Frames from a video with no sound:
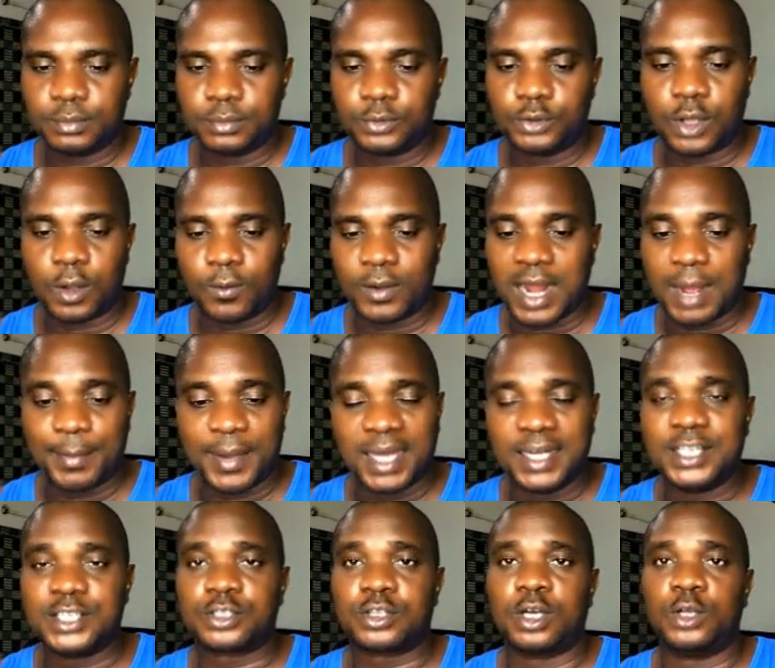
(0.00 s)
don't worry about
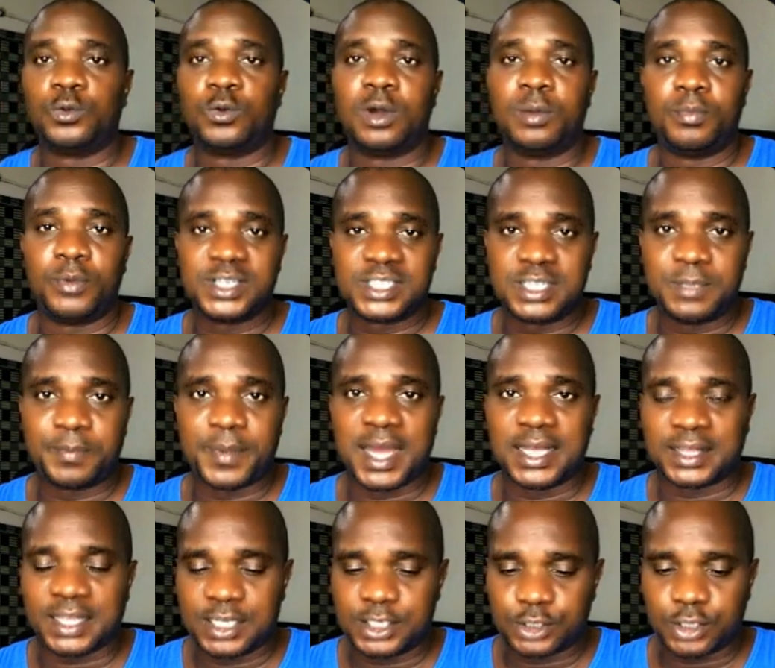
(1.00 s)
this third one, but still pay
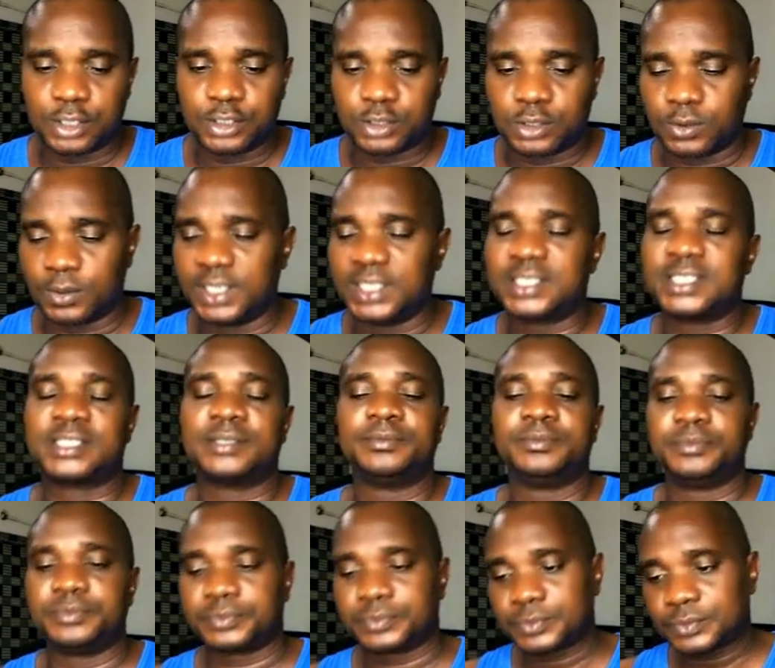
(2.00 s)
attention to it.
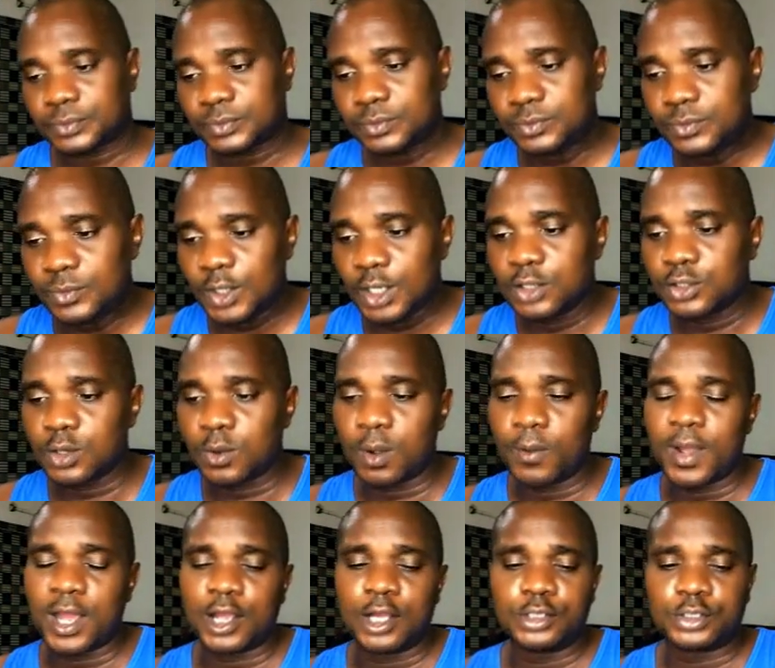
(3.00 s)
So what
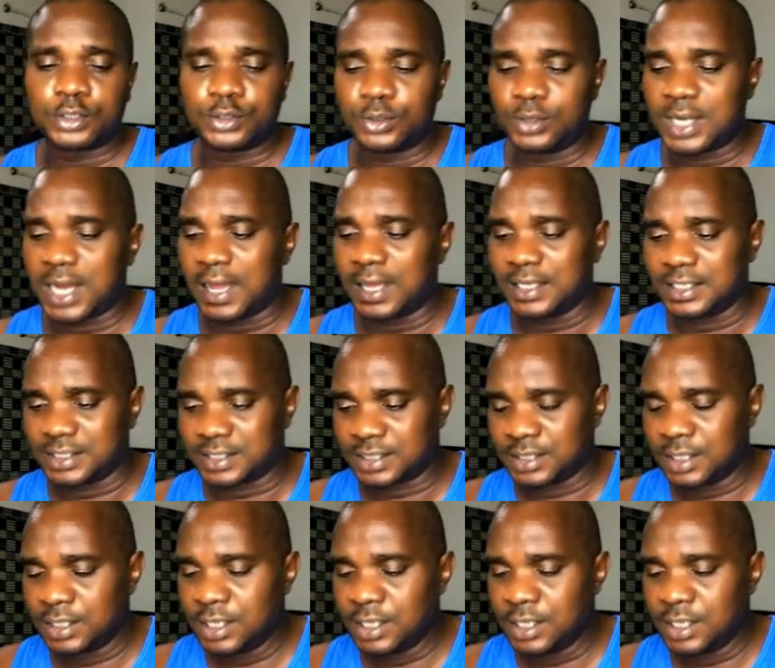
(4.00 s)
we're going to do now is